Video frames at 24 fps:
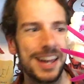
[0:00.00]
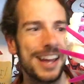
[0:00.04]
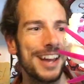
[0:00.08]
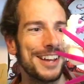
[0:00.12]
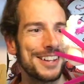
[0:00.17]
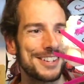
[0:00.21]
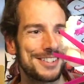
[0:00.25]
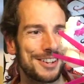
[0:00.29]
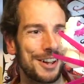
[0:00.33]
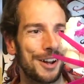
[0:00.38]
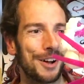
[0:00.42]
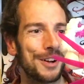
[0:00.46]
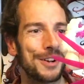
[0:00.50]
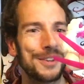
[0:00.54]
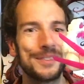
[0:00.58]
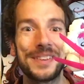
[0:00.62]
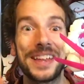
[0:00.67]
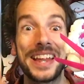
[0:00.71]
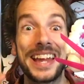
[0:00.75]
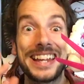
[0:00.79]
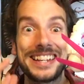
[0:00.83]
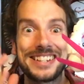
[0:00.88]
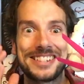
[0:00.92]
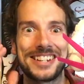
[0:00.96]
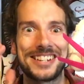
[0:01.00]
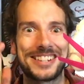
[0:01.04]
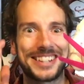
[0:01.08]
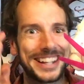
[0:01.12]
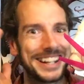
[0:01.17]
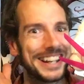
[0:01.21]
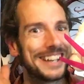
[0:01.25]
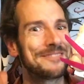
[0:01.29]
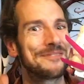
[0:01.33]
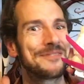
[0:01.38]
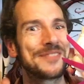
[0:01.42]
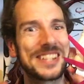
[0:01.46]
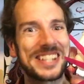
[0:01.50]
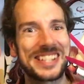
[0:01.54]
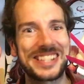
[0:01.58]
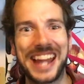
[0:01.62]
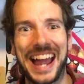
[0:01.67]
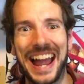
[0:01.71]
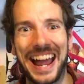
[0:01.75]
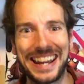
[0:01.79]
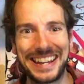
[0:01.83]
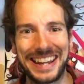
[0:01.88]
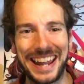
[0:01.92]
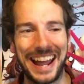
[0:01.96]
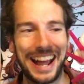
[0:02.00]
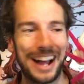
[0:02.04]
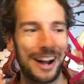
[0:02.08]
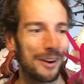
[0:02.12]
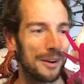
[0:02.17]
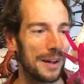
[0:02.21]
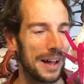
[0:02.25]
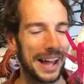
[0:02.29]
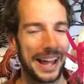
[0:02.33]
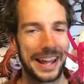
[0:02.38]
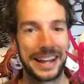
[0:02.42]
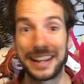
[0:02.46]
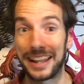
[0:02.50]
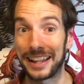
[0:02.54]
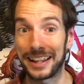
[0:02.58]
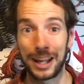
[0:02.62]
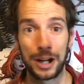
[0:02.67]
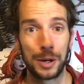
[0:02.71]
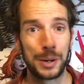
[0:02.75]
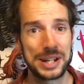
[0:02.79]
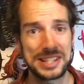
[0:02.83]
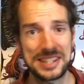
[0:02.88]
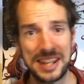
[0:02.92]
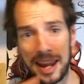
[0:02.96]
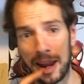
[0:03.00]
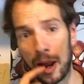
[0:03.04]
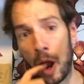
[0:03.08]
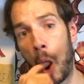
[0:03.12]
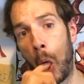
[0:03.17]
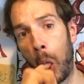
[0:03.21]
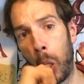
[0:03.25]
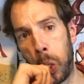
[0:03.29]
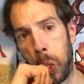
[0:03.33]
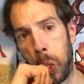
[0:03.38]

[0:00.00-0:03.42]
So it's just gonna stand out, and like I always say,